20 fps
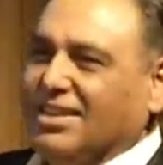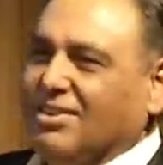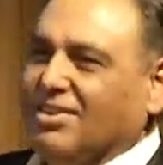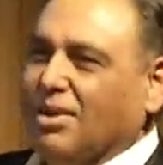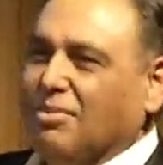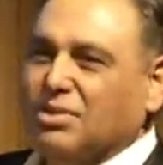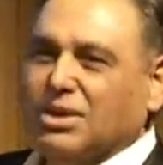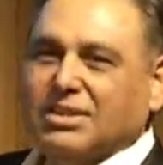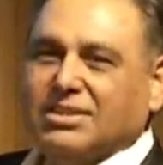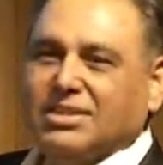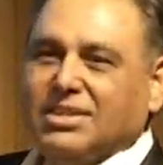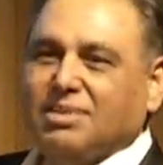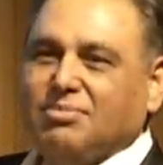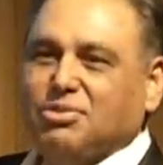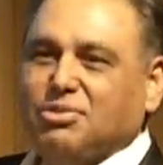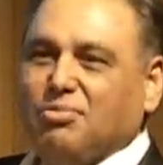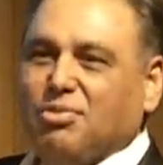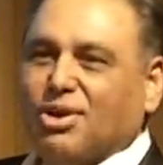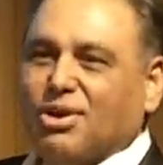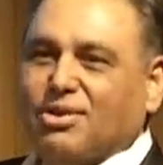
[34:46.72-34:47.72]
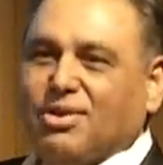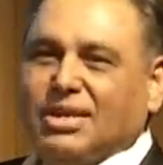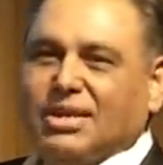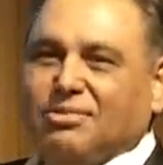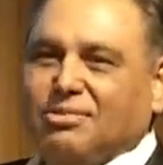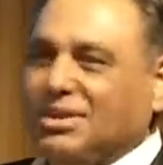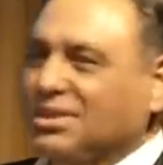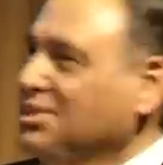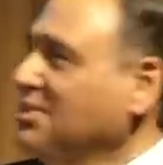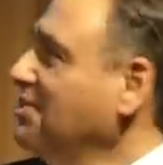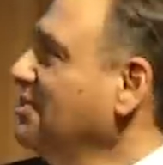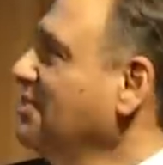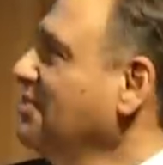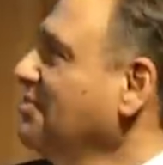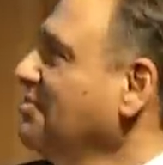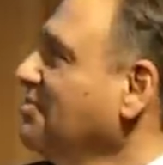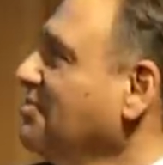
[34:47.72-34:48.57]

I'm going to see him tomorrow anyway, so.